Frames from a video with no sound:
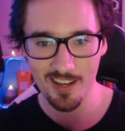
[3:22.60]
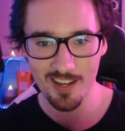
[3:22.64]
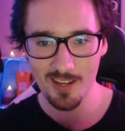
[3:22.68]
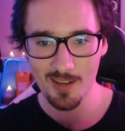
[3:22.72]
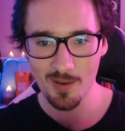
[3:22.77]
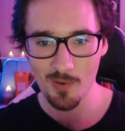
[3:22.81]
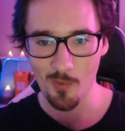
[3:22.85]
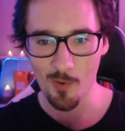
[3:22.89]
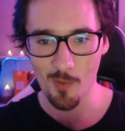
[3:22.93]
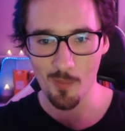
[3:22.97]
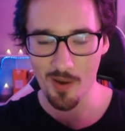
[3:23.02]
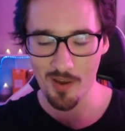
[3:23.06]

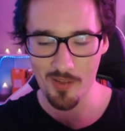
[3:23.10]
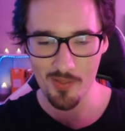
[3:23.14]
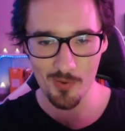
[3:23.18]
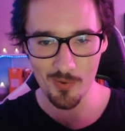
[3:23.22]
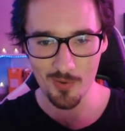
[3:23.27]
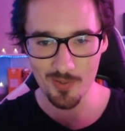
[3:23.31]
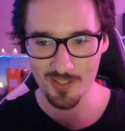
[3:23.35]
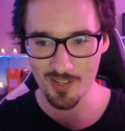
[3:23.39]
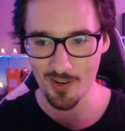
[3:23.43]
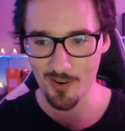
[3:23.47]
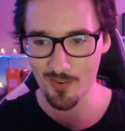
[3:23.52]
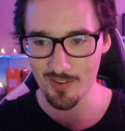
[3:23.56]
what my
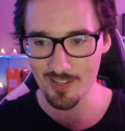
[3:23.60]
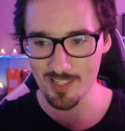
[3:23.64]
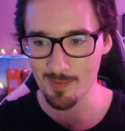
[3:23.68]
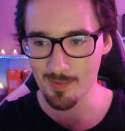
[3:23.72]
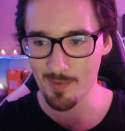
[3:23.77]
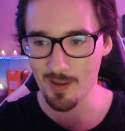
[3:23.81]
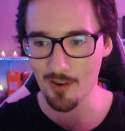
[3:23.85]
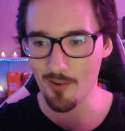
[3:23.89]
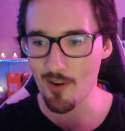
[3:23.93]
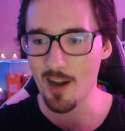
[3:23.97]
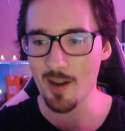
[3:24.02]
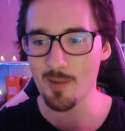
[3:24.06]
thoughts are on some
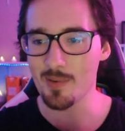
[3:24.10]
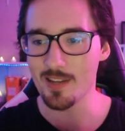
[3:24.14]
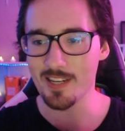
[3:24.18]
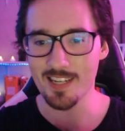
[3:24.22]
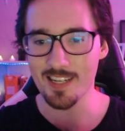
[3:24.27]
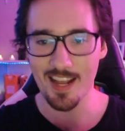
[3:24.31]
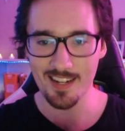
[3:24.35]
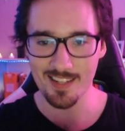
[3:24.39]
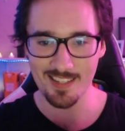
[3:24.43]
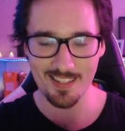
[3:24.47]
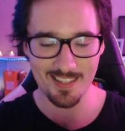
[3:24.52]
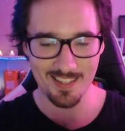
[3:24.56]
incredibly
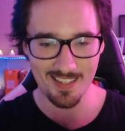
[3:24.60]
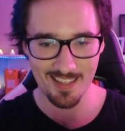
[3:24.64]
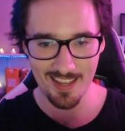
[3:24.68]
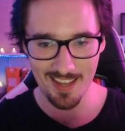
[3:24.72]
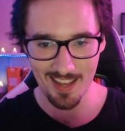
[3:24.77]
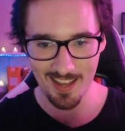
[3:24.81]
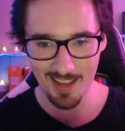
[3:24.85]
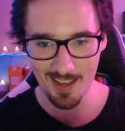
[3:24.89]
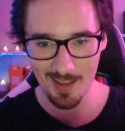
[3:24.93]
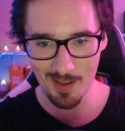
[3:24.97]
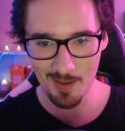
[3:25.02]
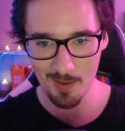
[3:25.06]
dense
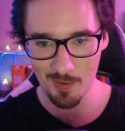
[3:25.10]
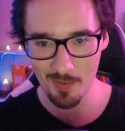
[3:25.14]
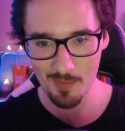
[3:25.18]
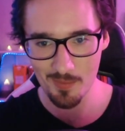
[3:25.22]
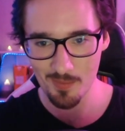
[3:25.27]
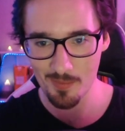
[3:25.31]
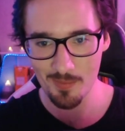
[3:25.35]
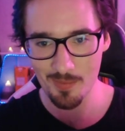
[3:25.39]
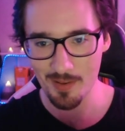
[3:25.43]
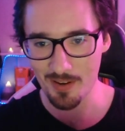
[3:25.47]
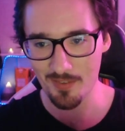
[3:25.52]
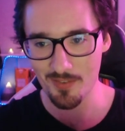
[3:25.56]

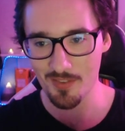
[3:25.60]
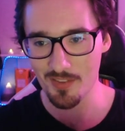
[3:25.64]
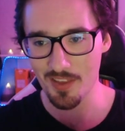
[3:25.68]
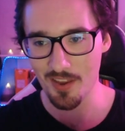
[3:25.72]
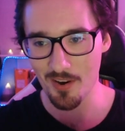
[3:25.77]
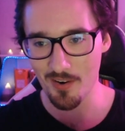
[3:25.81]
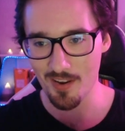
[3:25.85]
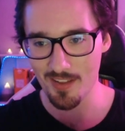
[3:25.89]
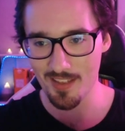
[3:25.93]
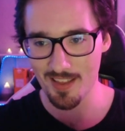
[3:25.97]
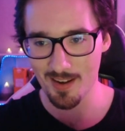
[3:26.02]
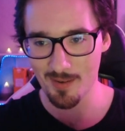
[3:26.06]
bit of
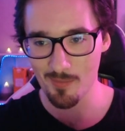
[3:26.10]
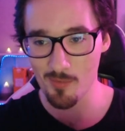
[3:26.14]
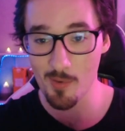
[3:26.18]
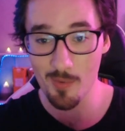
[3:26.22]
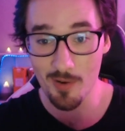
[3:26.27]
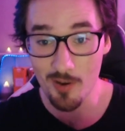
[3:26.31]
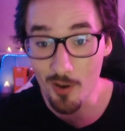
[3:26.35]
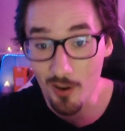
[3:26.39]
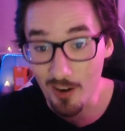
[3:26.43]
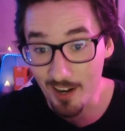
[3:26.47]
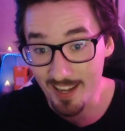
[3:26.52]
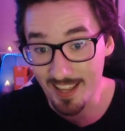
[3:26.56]
theory, then you're probably
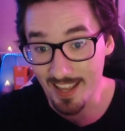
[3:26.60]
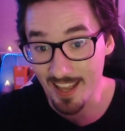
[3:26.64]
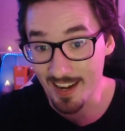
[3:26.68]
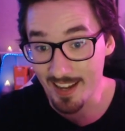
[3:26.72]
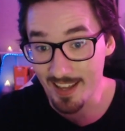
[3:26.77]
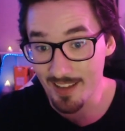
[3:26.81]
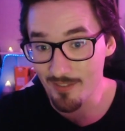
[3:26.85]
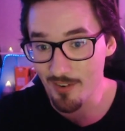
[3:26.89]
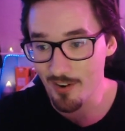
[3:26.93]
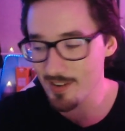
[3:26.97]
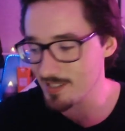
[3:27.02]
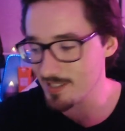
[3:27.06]
not going to get
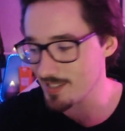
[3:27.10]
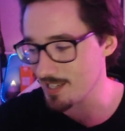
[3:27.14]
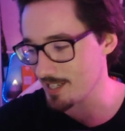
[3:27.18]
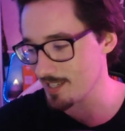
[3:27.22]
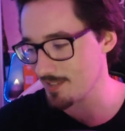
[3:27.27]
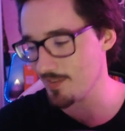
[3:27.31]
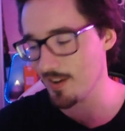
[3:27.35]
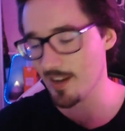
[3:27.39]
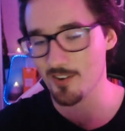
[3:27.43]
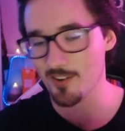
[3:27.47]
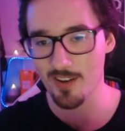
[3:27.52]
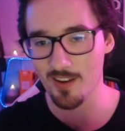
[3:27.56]
a very
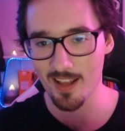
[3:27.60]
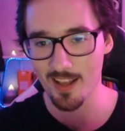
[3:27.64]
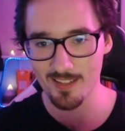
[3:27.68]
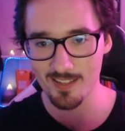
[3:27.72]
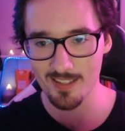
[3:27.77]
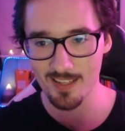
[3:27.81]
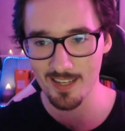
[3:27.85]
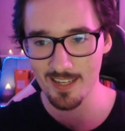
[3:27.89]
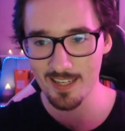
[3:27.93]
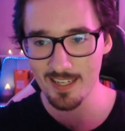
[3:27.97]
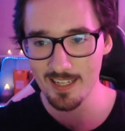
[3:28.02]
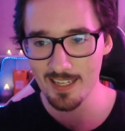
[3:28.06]
satisfactory
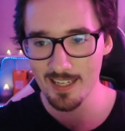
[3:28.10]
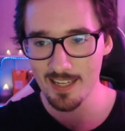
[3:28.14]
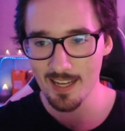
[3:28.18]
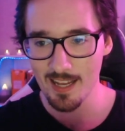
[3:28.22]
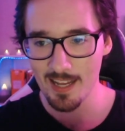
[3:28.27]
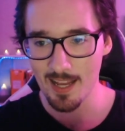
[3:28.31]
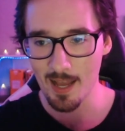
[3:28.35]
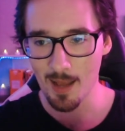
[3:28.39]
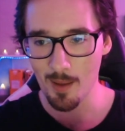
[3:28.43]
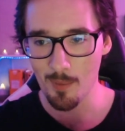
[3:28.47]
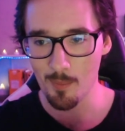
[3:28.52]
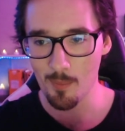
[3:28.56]
answer.
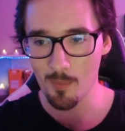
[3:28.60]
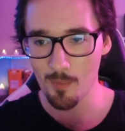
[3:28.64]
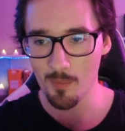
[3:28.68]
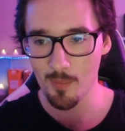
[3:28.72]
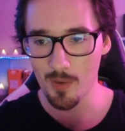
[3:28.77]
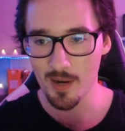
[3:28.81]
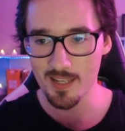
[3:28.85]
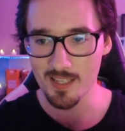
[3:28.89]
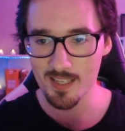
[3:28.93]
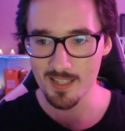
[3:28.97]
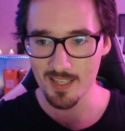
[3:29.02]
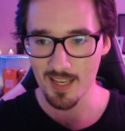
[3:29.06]

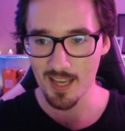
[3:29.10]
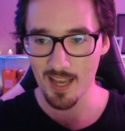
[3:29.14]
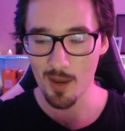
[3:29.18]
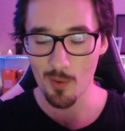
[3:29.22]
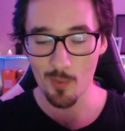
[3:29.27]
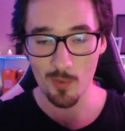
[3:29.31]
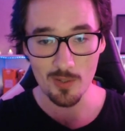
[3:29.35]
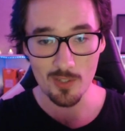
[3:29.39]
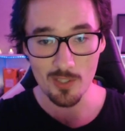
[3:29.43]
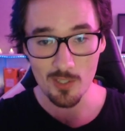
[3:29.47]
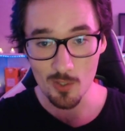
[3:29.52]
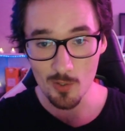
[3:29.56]
But as I say, I
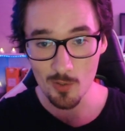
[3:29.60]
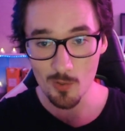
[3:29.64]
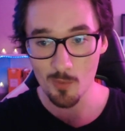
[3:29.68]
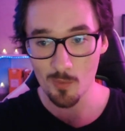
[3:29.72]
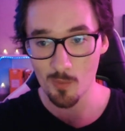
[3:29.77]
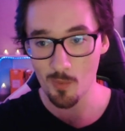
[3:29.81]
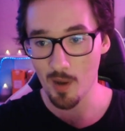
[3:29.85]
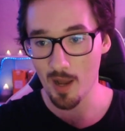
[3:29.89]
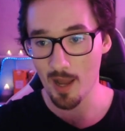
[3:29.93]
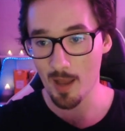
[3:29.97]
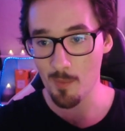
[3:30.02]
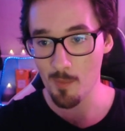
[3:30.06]
will do
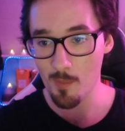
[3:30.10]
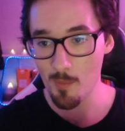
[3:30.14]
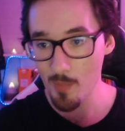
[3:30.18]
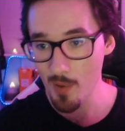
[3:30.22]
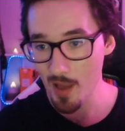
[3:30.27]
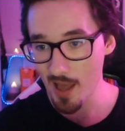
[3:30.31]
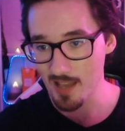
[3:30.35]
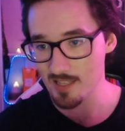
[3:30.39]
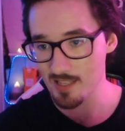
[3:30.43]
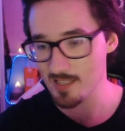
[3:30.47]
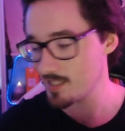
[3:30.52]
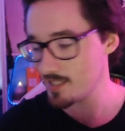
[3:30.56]
my
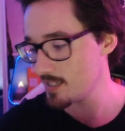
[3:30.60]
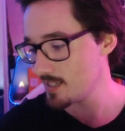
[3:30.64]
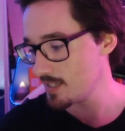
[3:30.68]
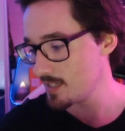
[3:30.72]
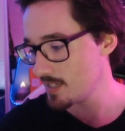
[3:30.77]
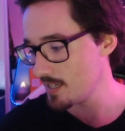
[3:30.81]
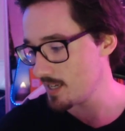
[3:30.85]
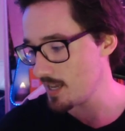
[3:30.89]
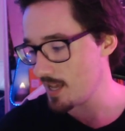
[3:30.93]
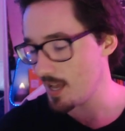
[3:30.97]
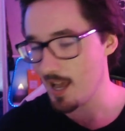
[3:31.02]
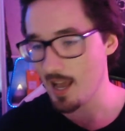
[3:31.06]
best.
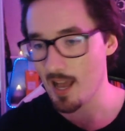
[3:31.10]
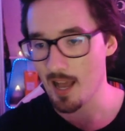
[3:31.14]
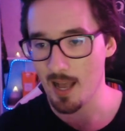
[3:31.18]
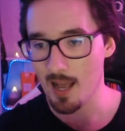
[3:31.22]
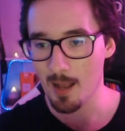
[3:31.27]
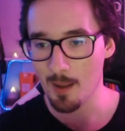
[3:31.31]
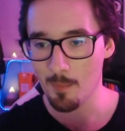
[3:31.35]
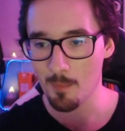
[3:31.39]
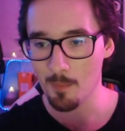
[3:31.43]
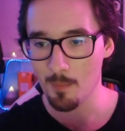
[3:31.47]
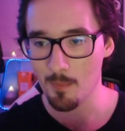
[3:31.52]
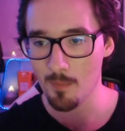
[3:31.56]

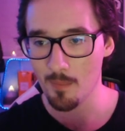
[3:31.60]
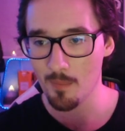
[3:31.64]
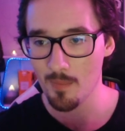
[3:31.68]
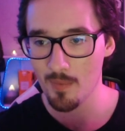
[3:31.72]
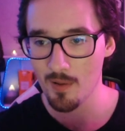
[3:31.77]
And